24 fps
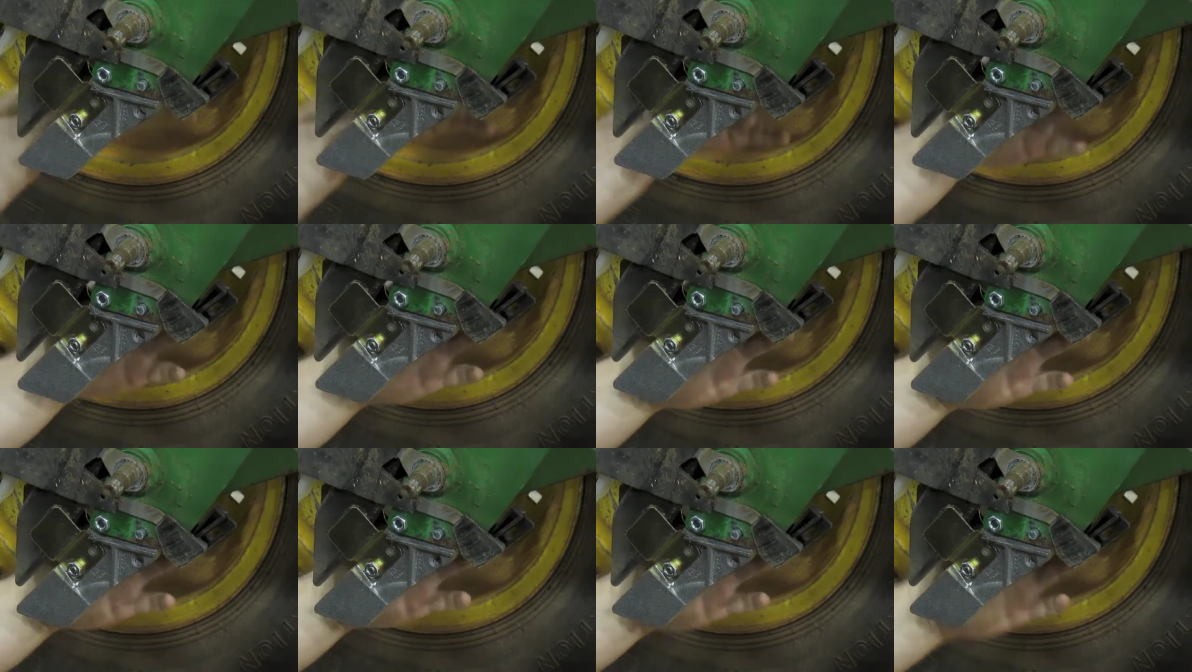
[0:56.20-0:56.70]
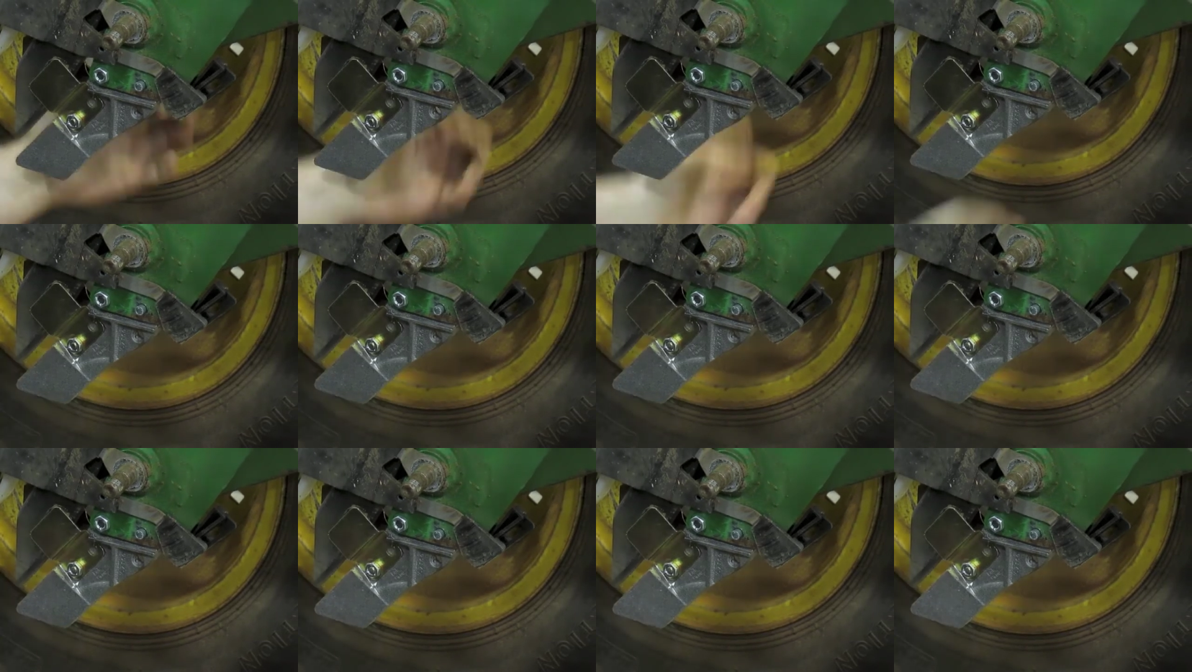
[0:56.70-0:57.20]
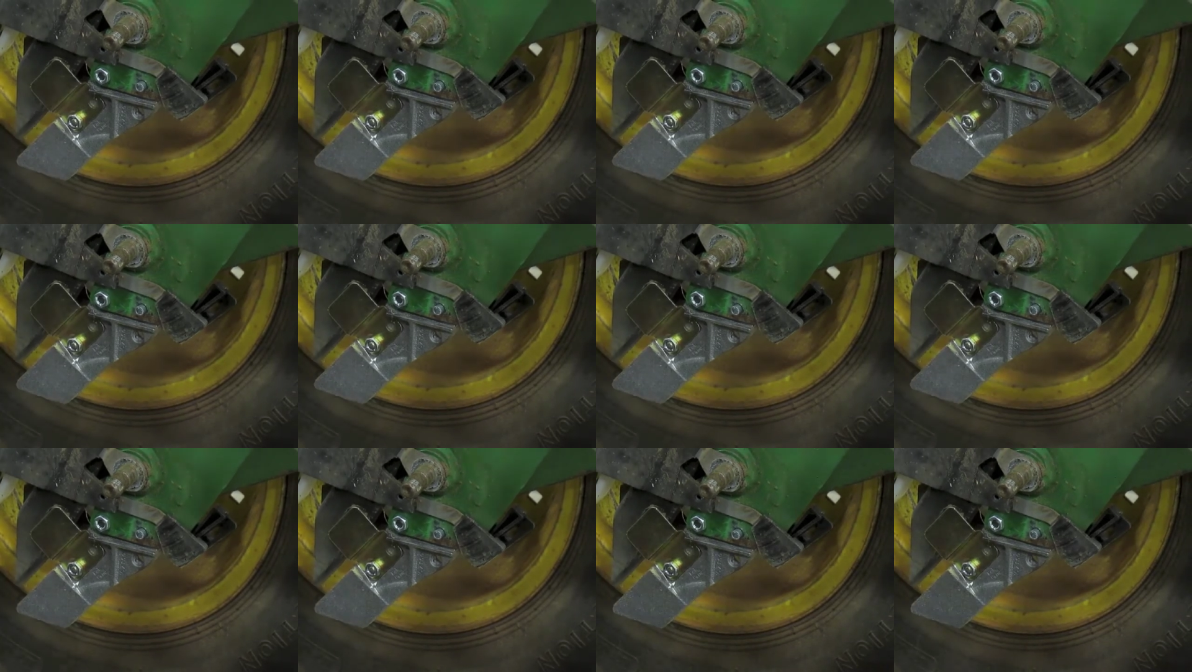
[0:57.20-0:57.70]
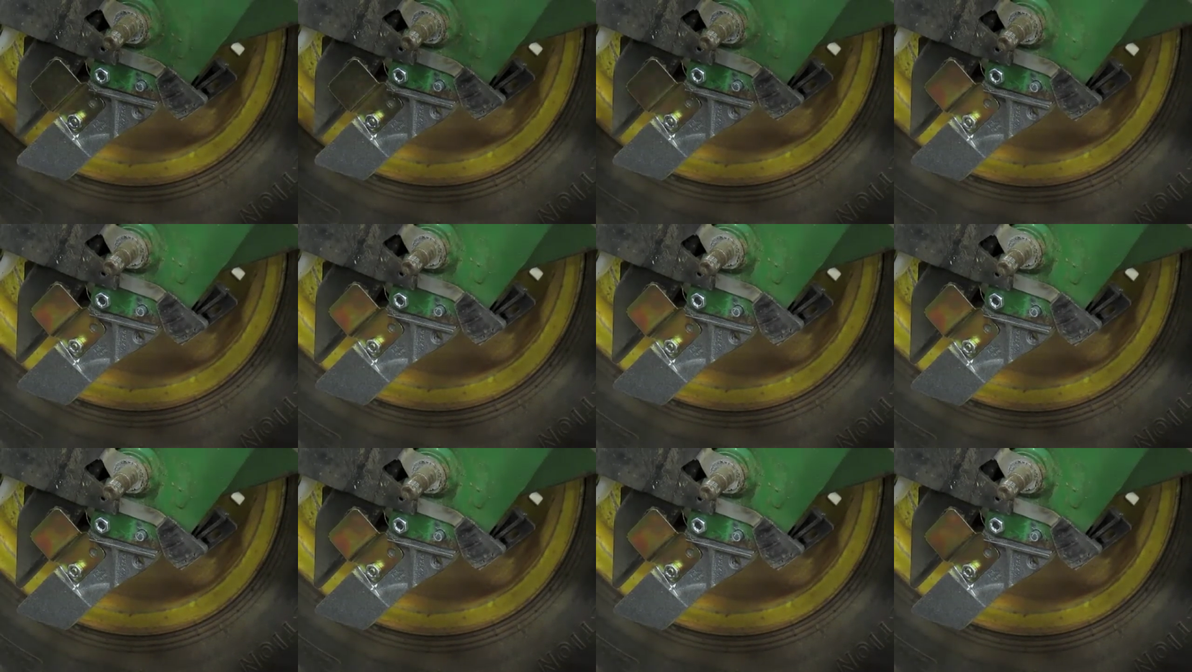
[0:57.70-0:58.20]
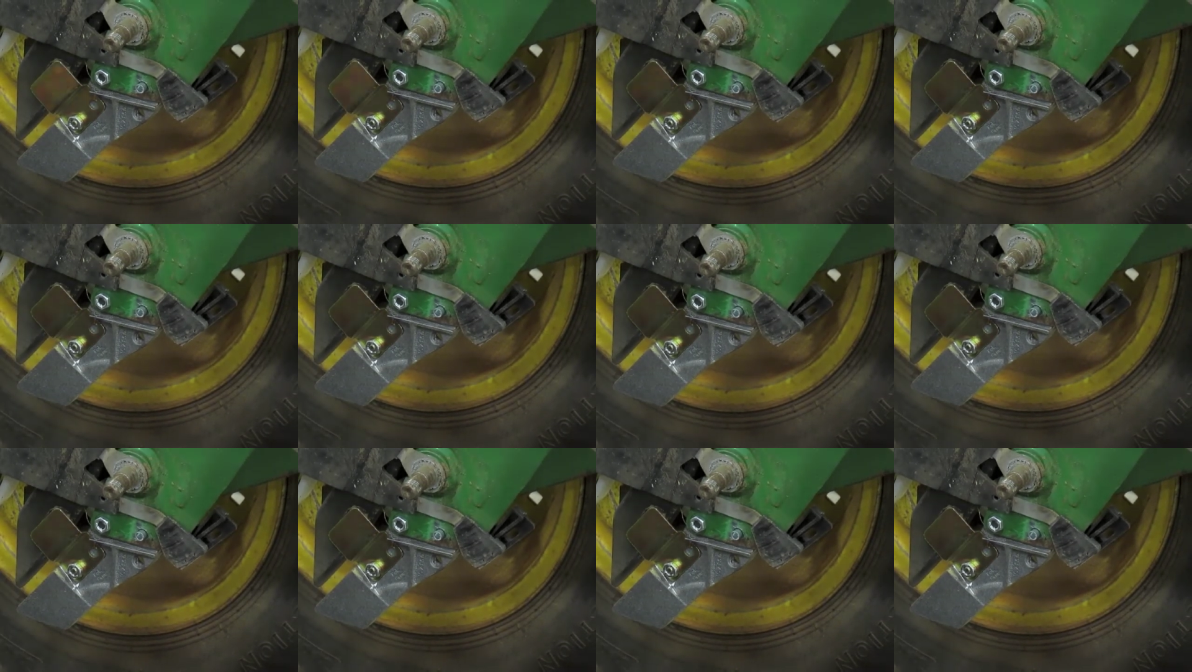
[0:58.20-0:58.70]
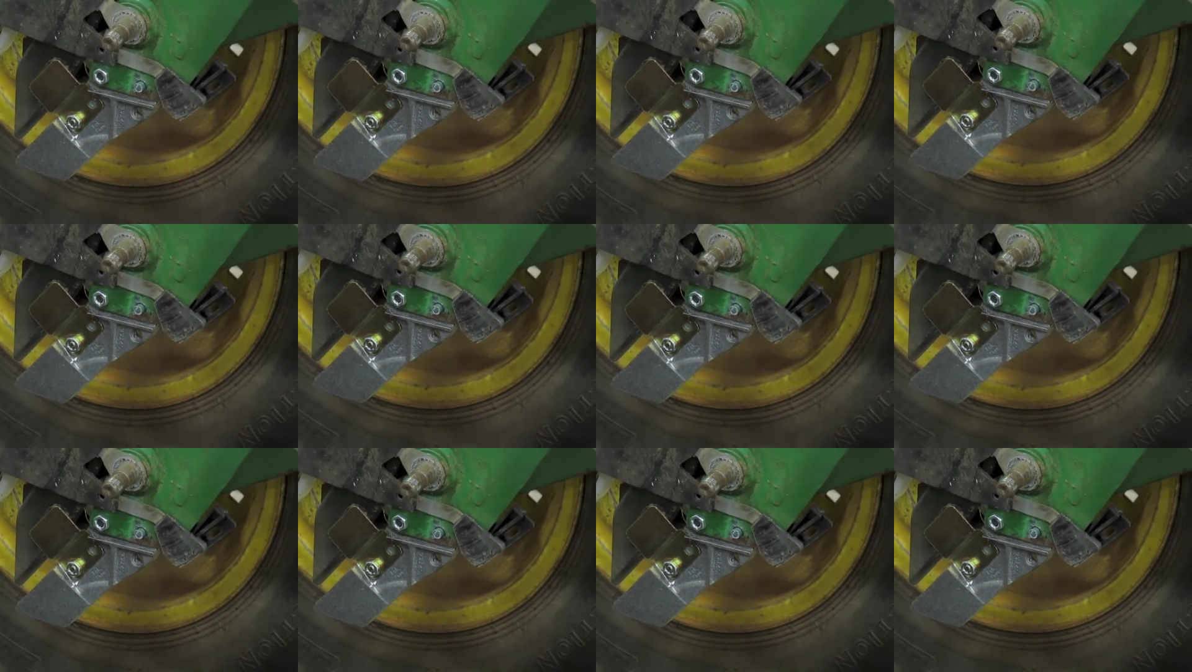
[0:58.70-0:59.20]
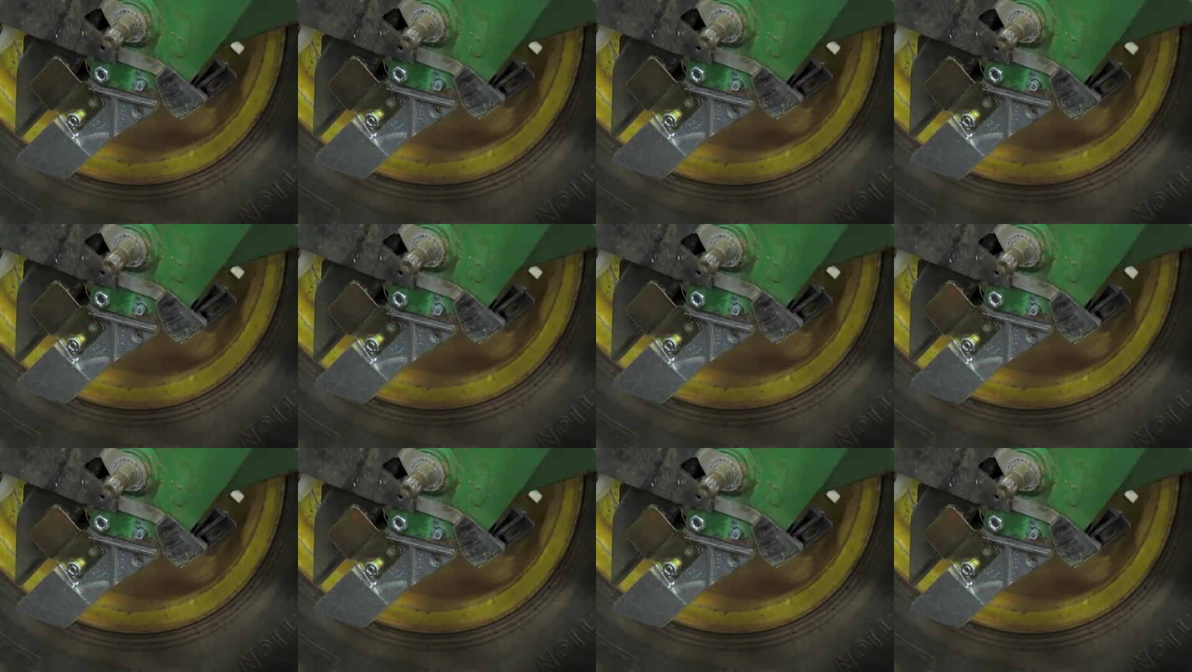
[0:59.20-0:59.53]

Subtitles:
[unreadable: no face in view]